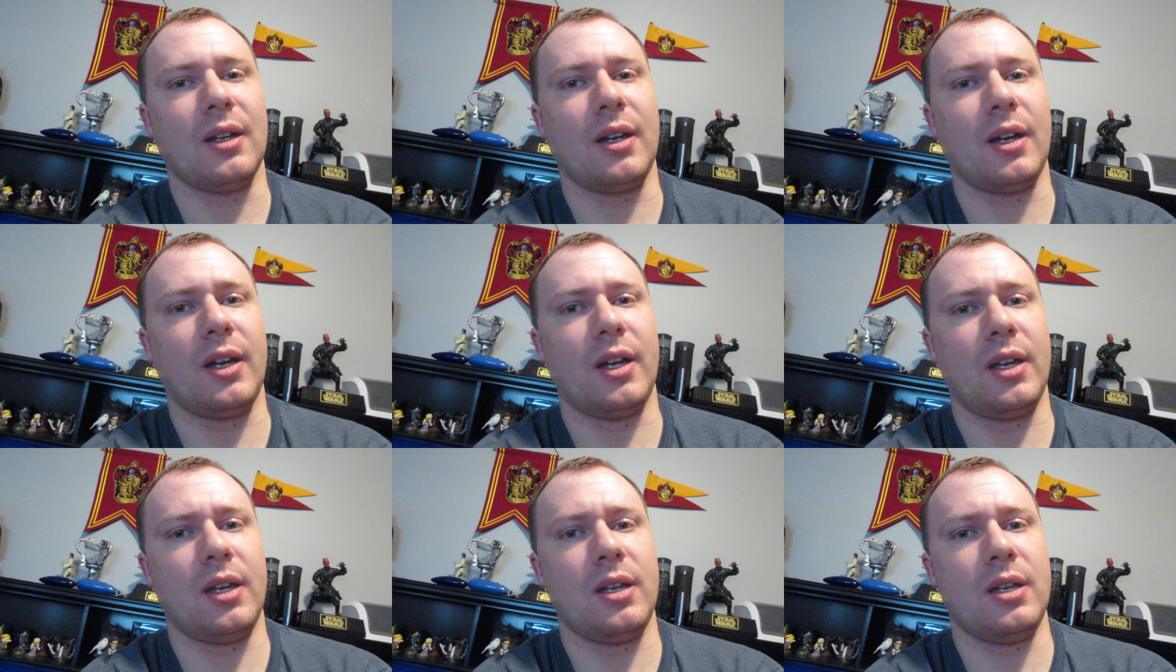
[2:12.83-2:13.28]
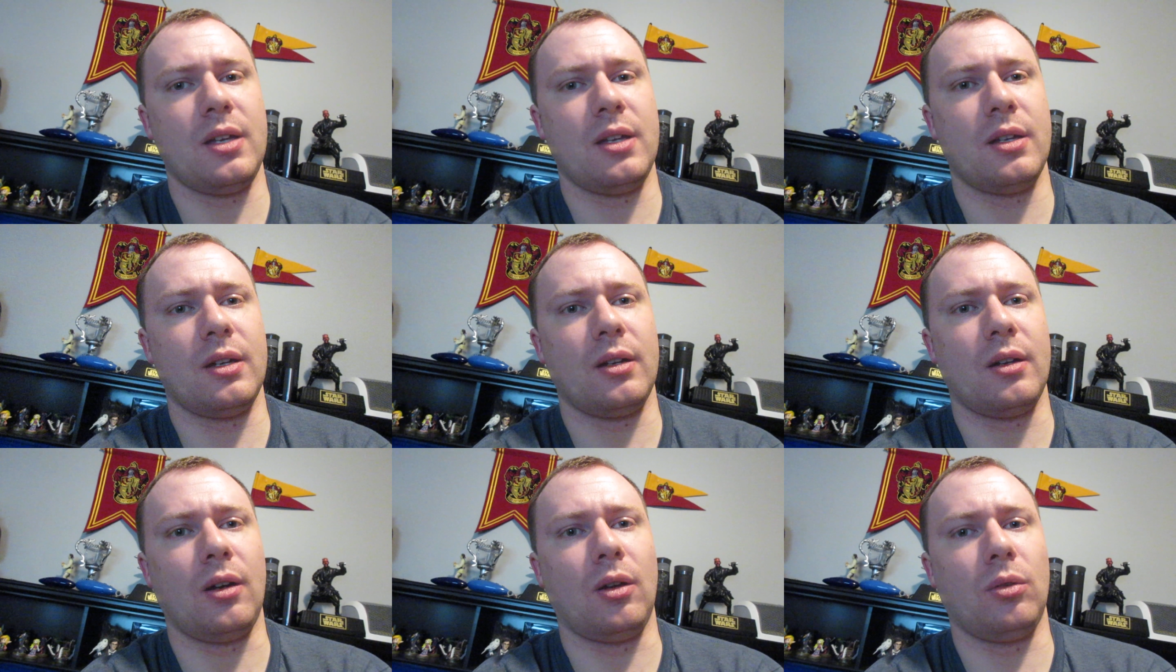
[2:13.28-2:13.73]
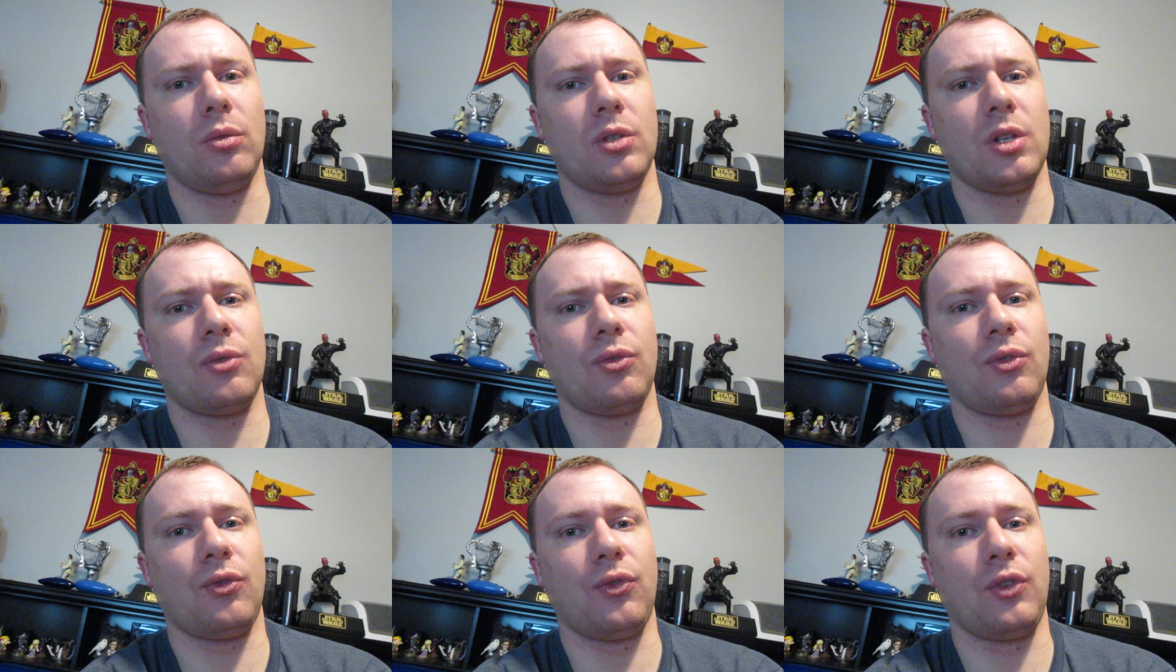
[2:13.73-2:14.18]
I, I'll
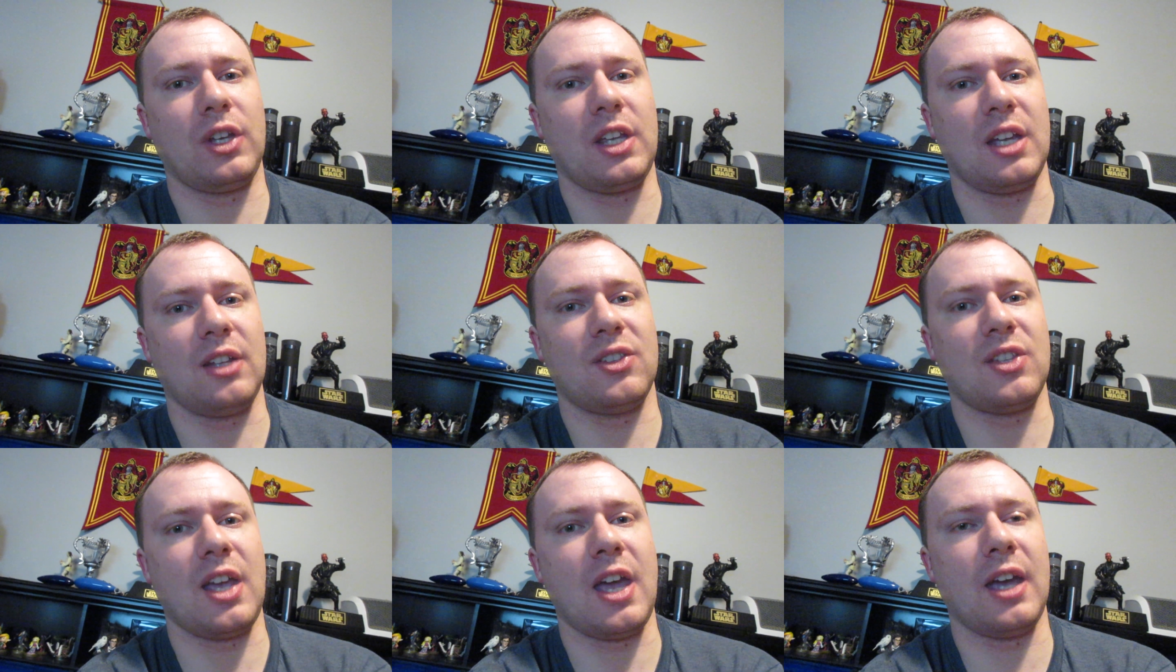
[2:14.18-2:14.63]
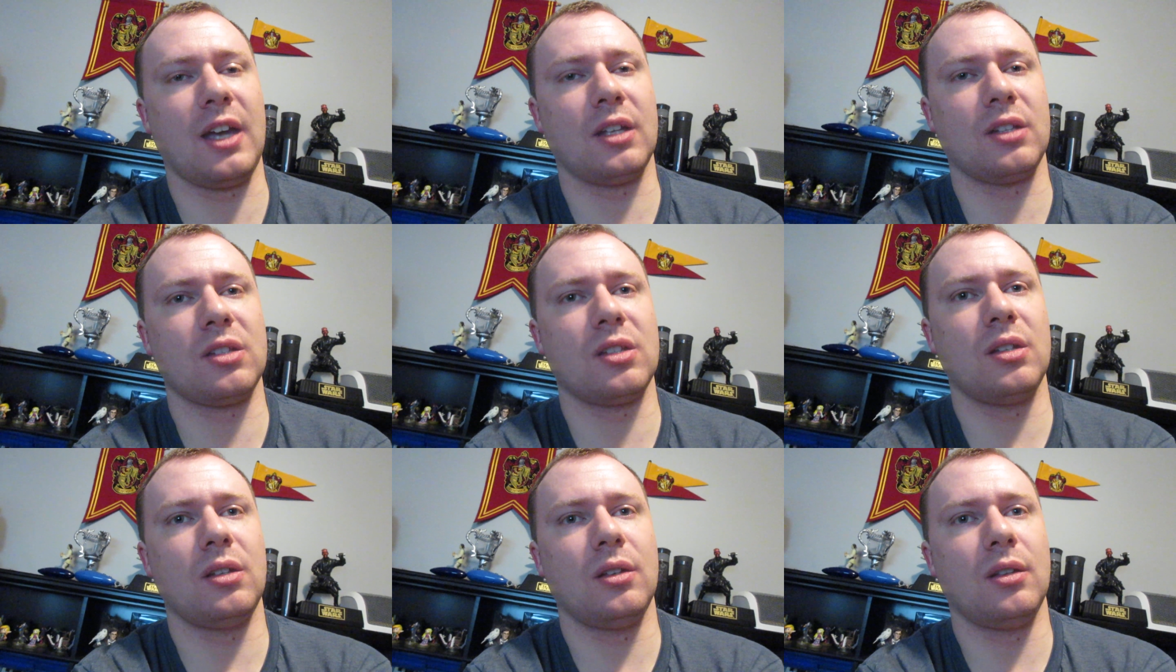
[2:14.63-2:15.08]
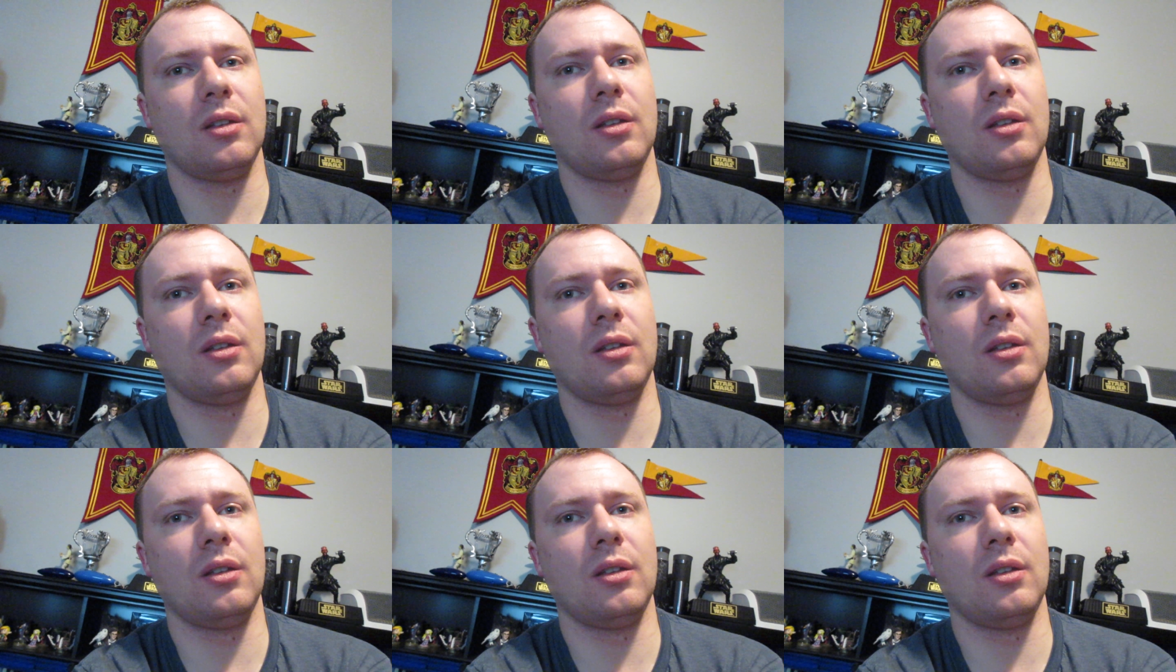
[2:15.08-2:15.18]
never forget that.